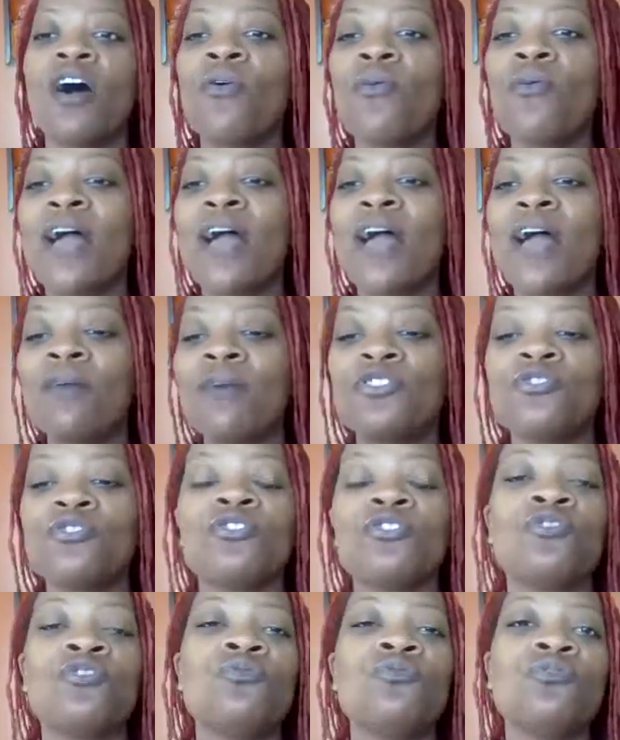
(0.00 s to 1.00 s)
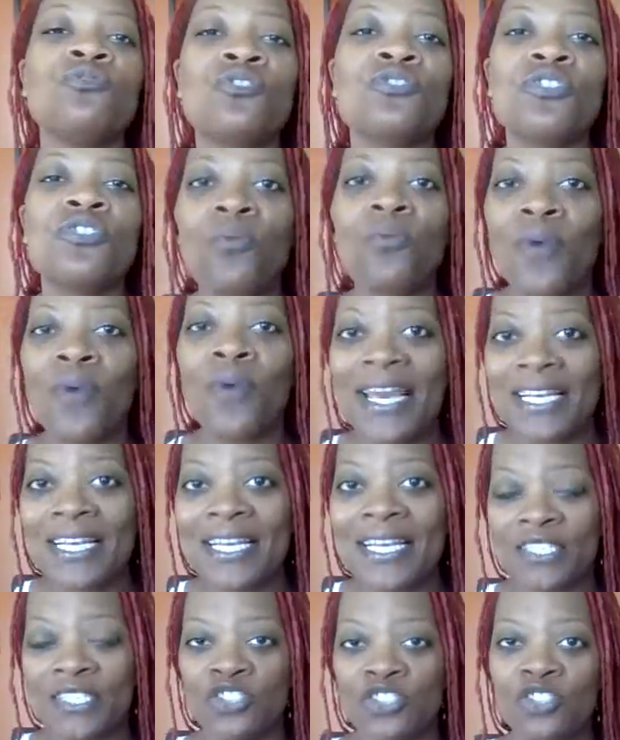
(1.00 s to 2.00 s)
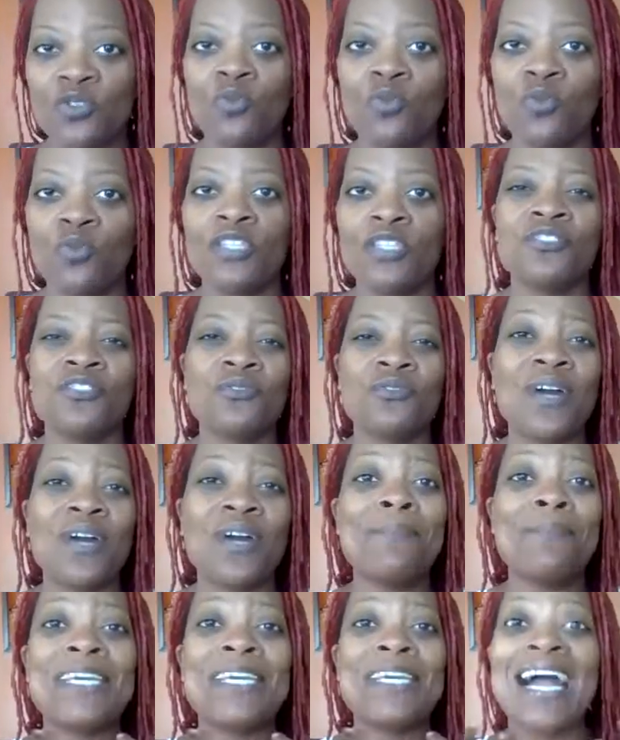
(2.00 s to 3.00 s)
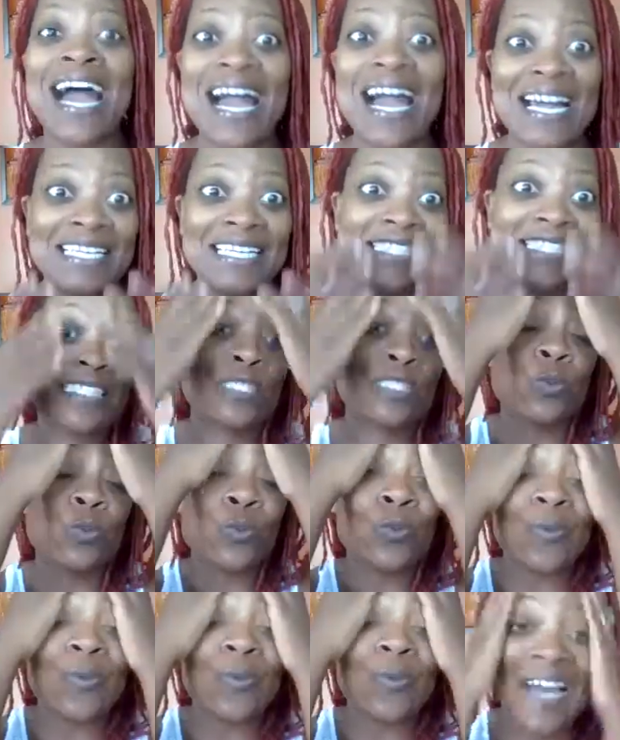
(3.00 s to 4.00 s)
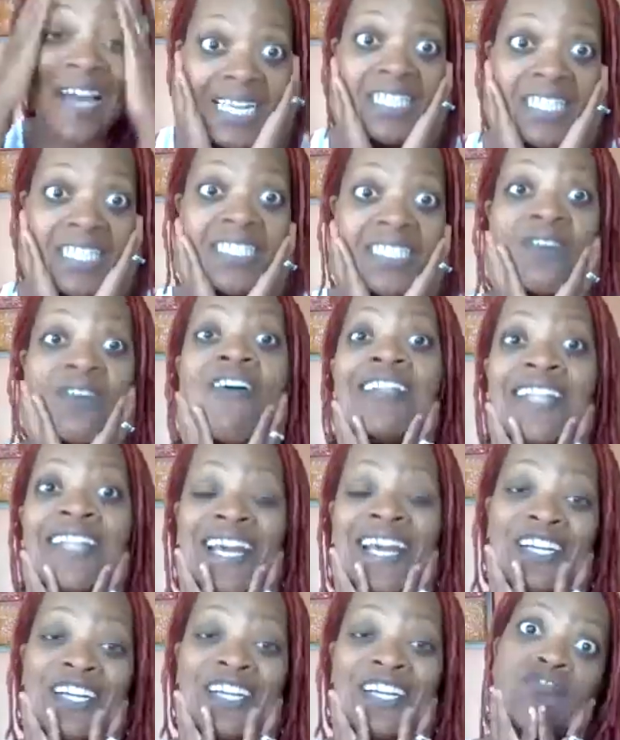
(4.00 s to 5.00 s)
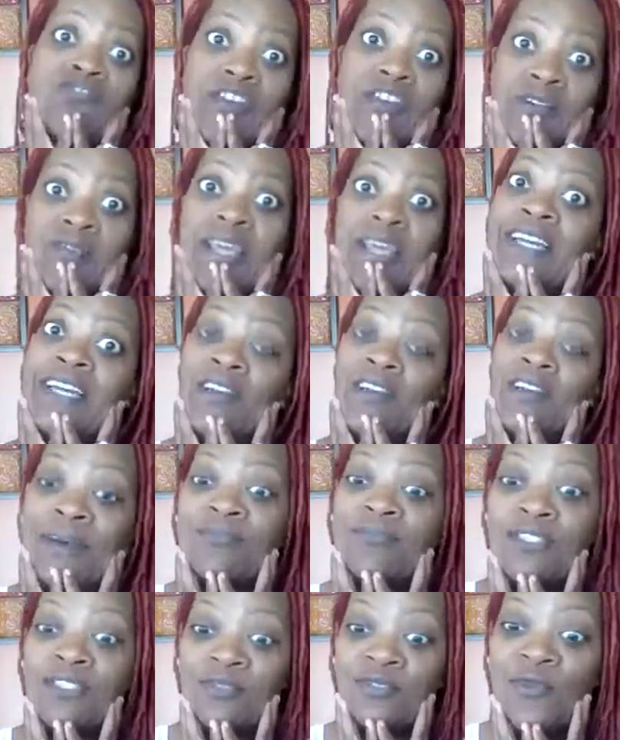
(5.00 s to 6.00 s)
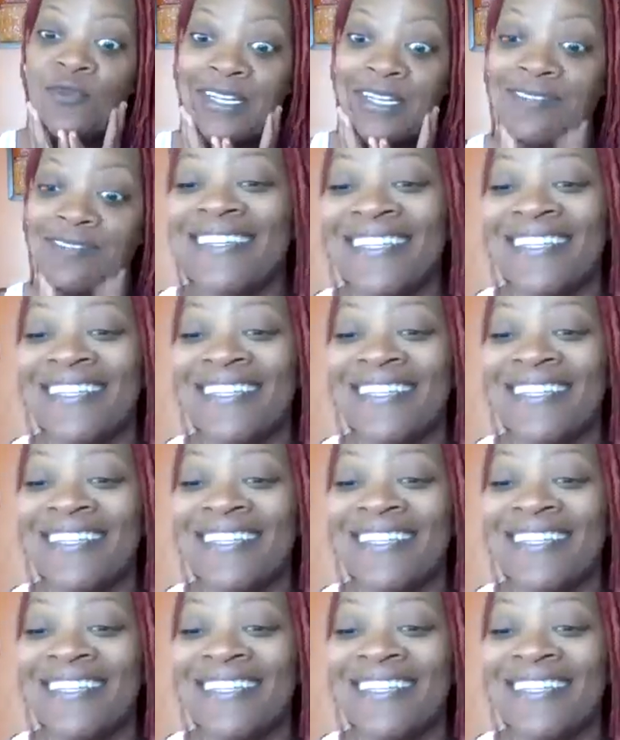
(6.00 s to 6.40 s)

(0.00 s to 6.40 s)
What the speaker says: helps you to lose the weight that you want to. I mean, I sweated on that trail, like I was sweating.